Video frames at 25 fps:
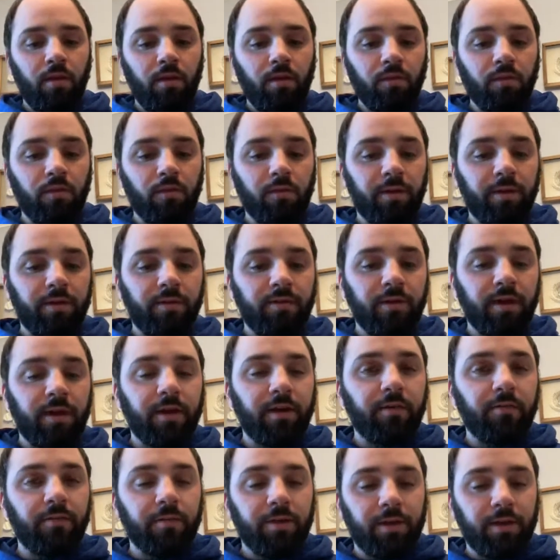So
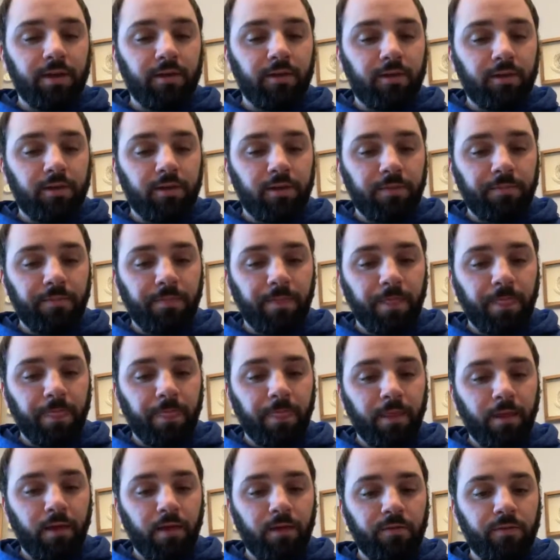Isaiah reads,
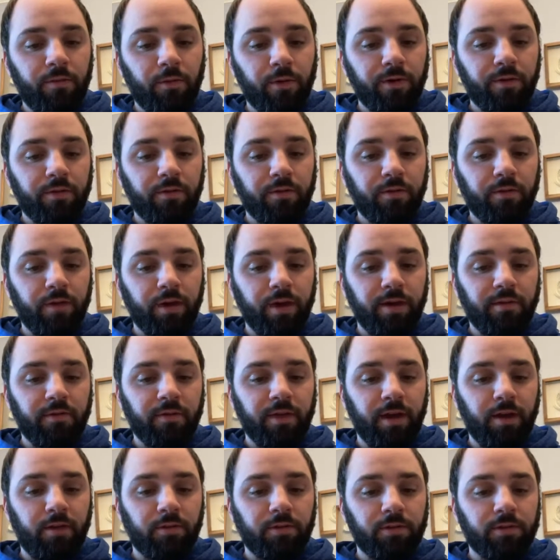"A voice cries
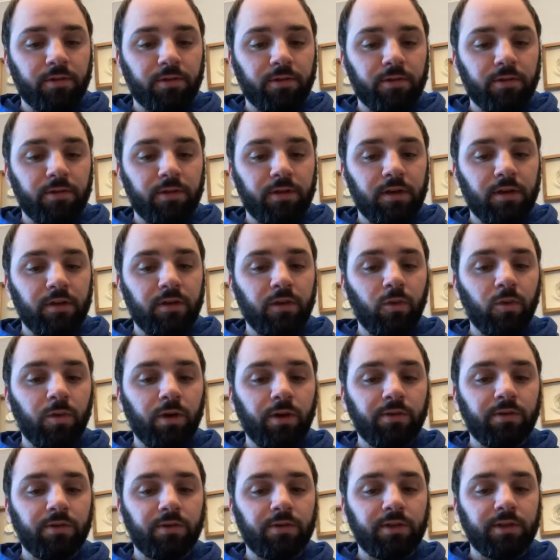out, 'In the
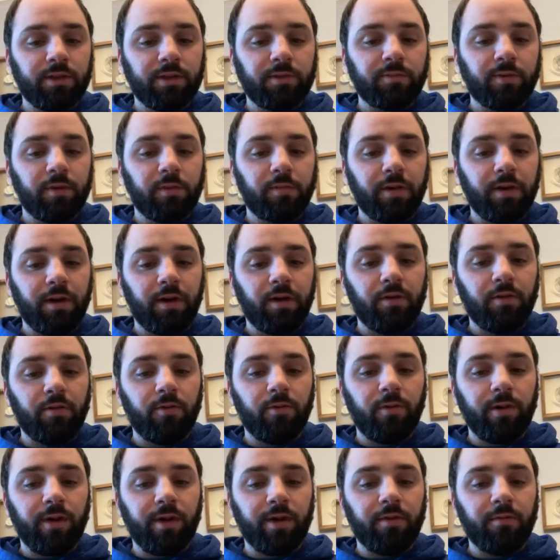wilderness prepare the
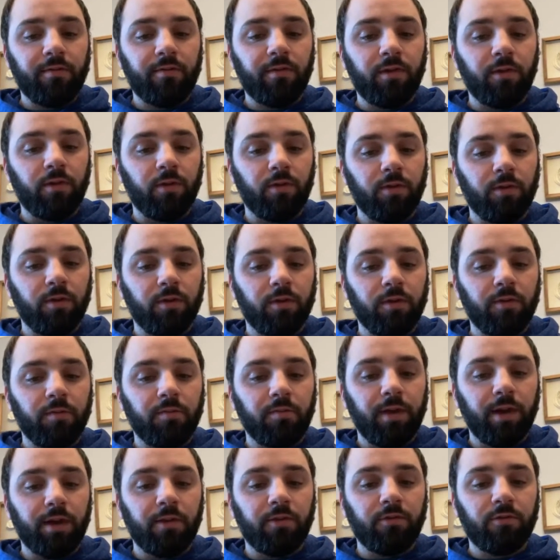way of the Lord,
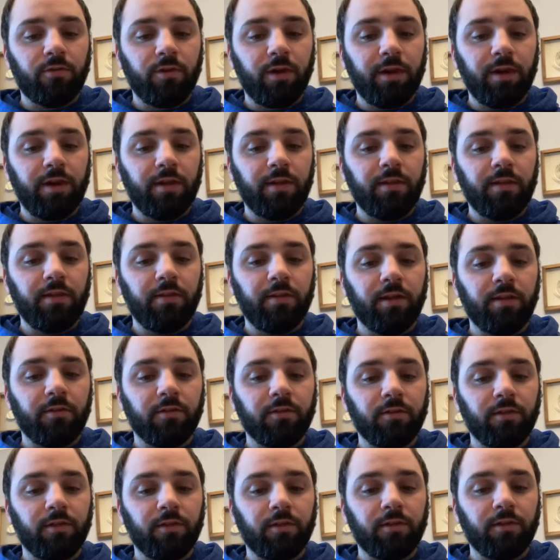make straight in the
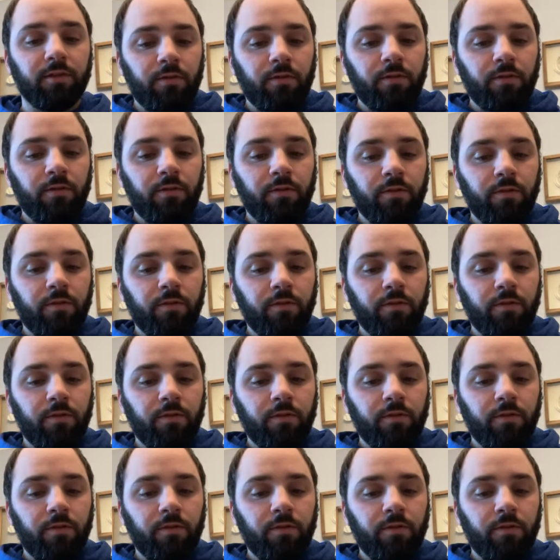desert a highway
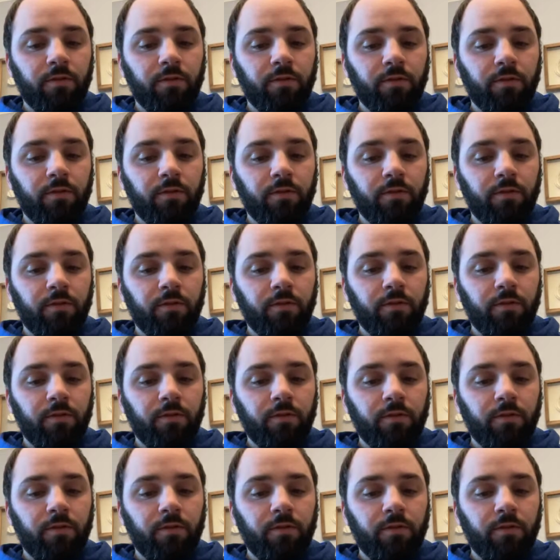for our God.'"